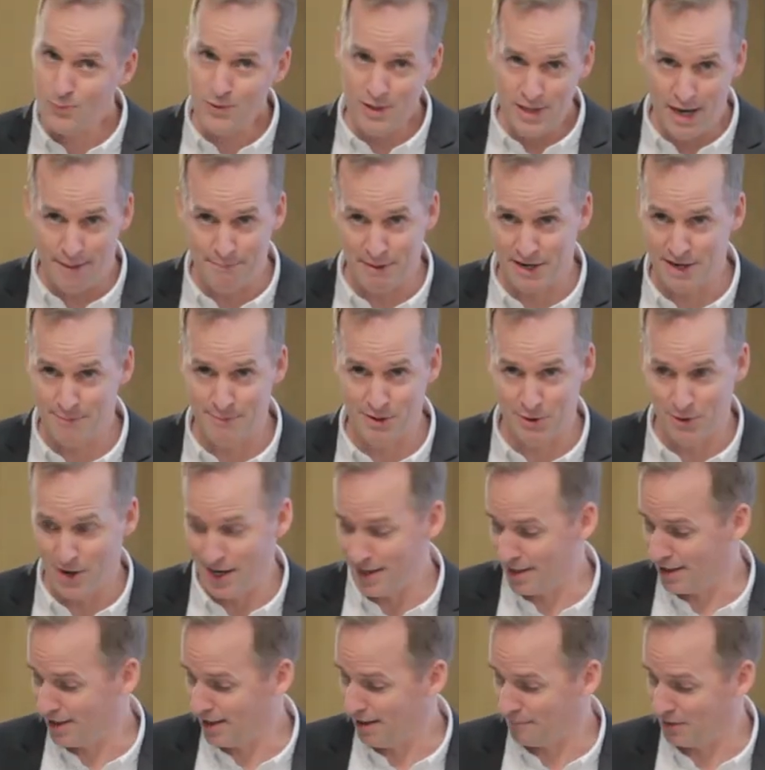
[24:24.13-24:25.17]
I better be
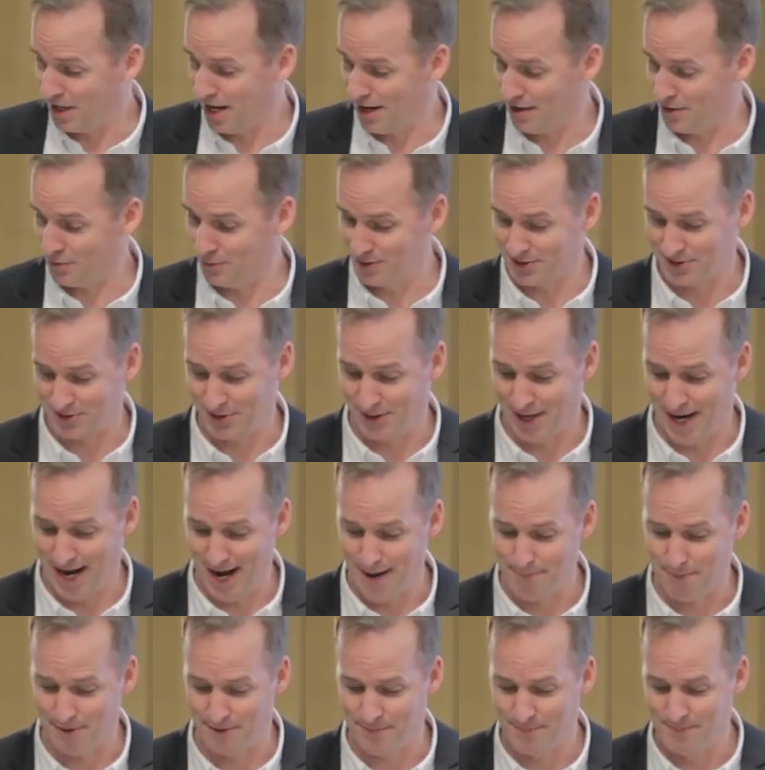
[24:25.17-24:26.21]
ready. I mean, I don't know what's going to
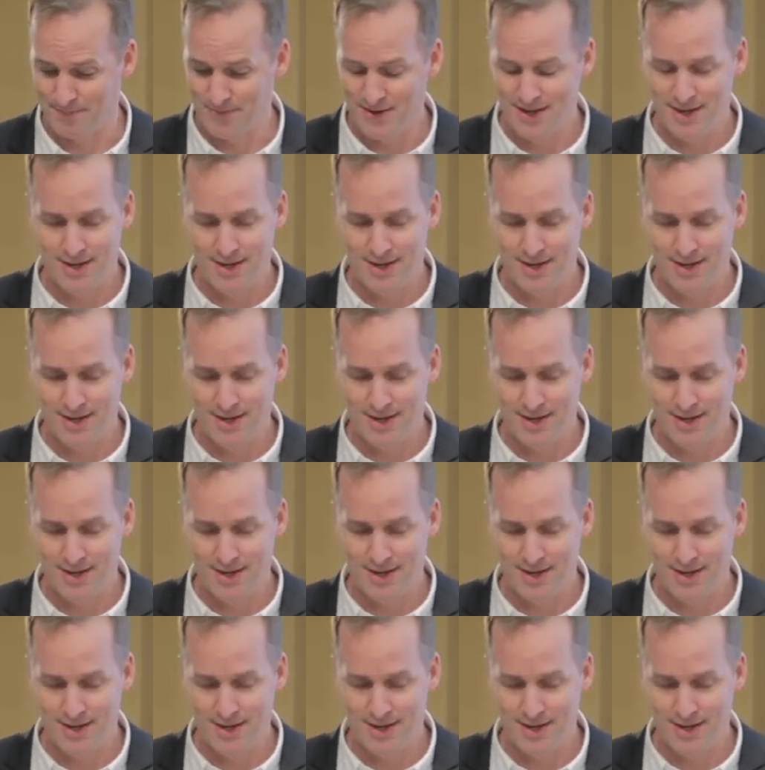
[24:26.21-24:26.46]
happen.